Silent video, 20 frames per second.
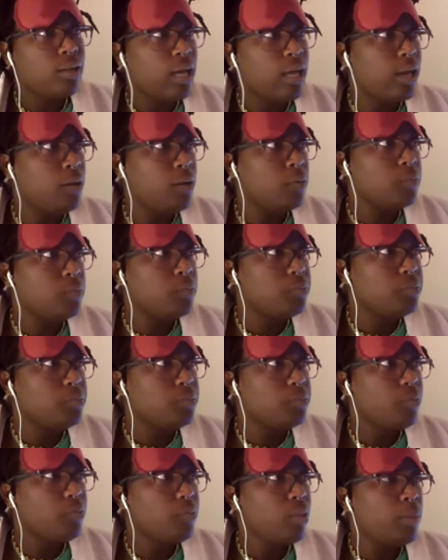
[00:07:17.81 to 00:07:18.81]
people
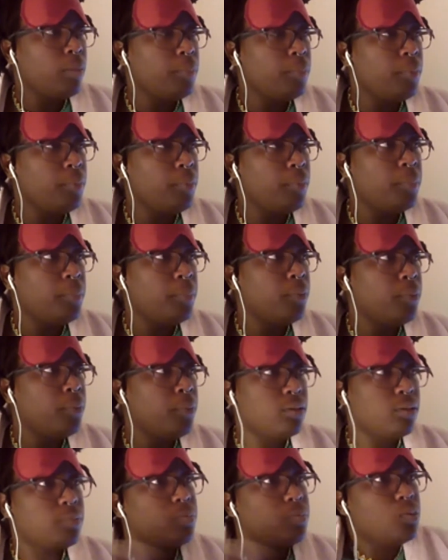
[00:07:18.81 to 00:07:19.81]
are gonna
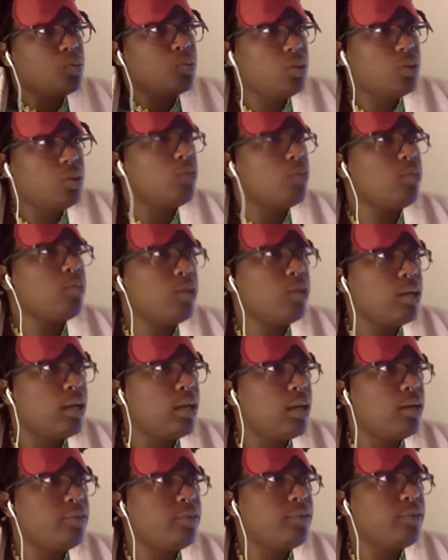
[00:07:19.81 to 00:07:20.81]
run out of shit to do
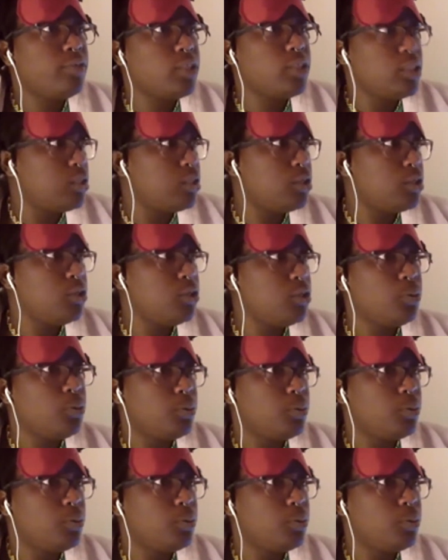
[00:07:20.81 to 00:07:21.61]
and shit to listen to.